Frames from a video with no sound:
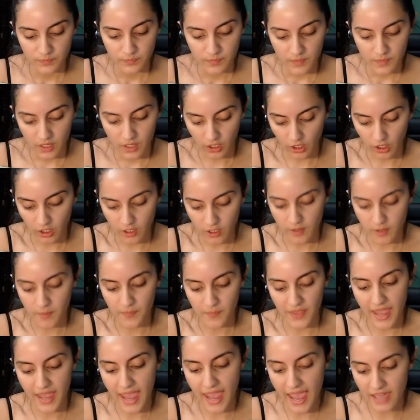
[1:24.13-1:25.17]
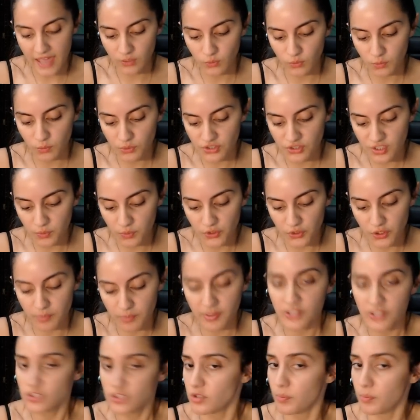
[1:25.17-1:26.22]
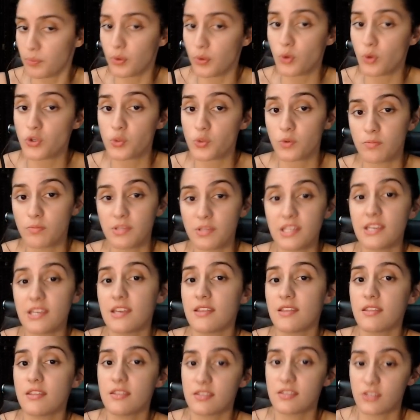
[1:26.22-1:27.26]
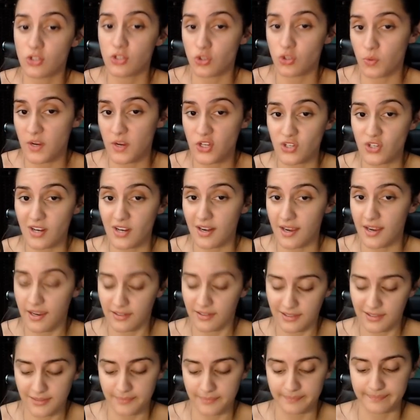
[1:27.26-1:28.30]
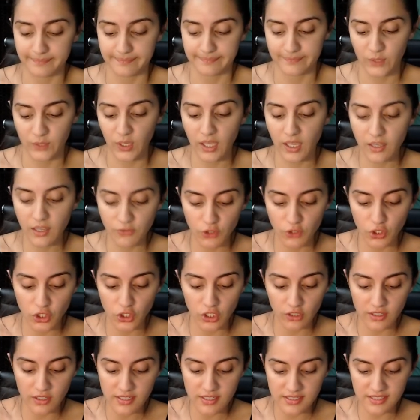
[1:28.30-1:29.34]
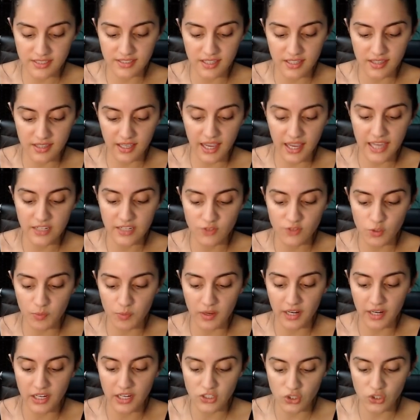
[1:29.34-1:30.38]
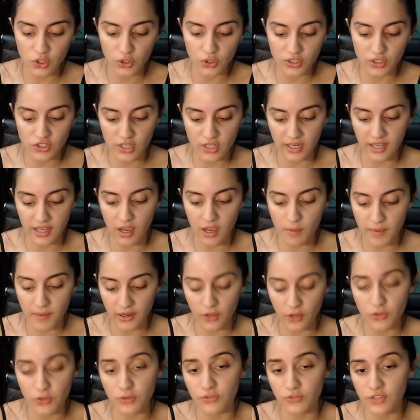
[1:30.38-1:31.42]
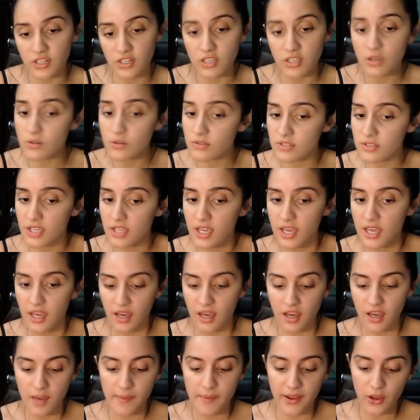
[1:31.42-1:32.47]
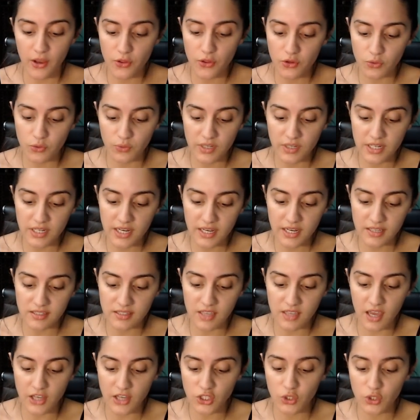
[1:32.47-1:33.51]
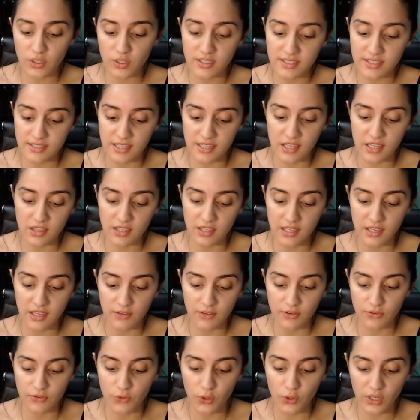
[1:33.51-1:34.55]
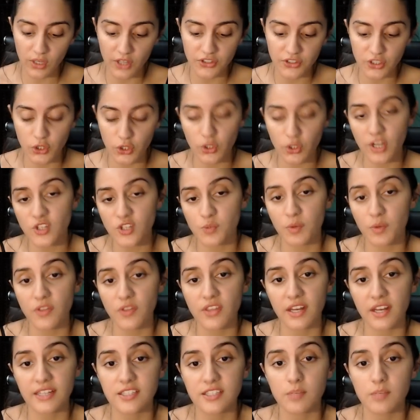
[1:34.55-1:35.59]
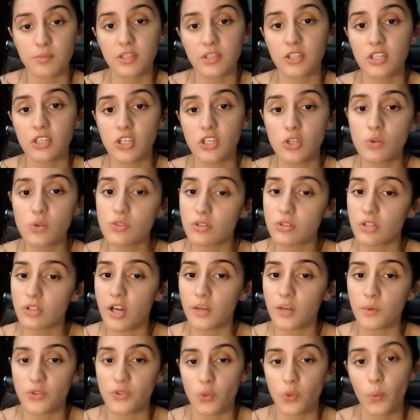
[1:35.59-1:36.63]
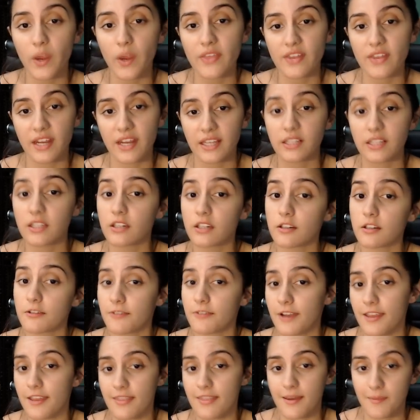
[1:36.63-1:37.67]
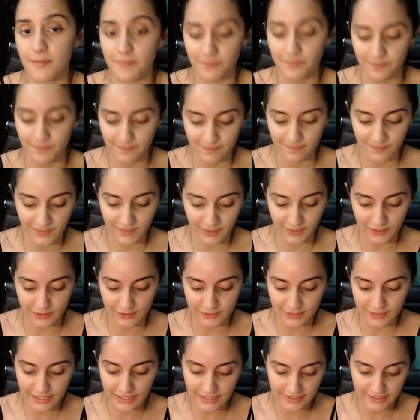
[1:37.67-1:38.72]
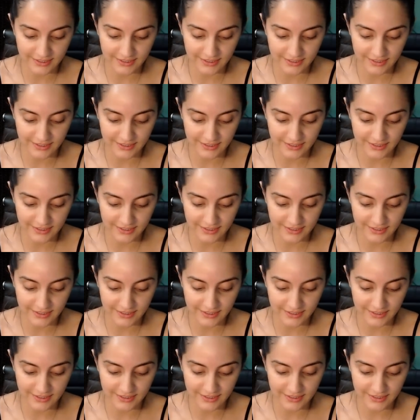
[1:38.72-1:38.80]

and we will see what your best approach would be in the situation at hand. Okay, if you're curious to see the kind of spread I do, you can check out my other videos, my other readings. You can see the full Celtic cross spread that I typically use, along with the way that I clarify them. All right,